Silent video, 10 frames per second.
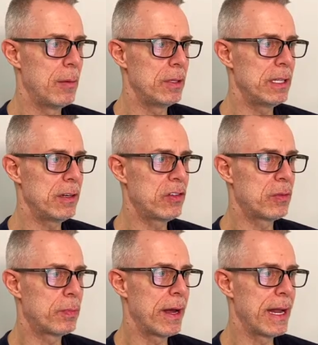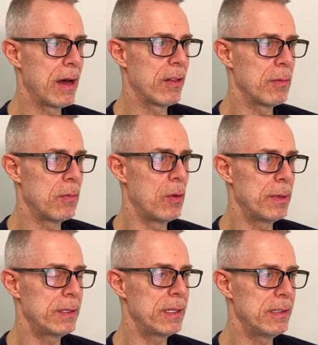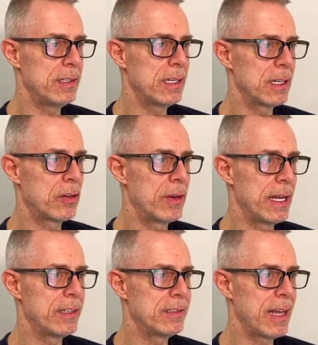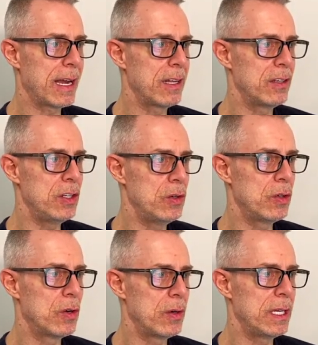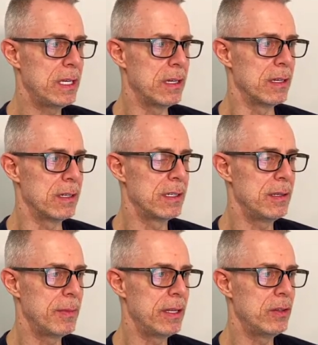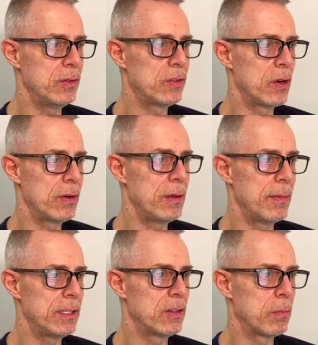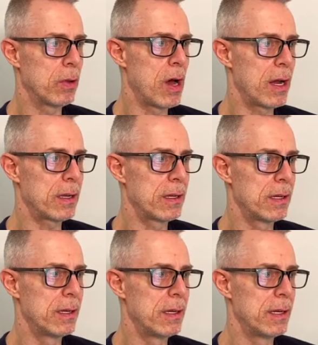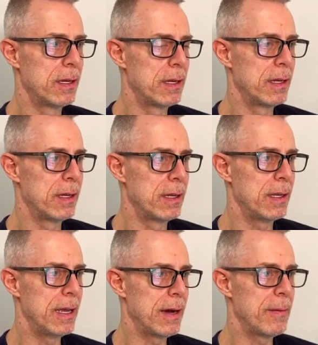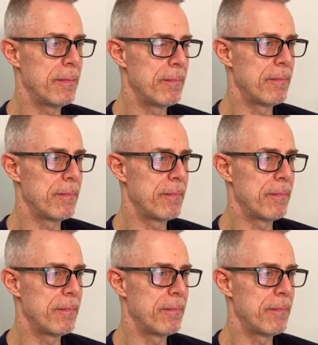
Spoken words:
I'm a little spread out at the moment. Is he going to create a second you go here? He may do so. He may just block. Yeah.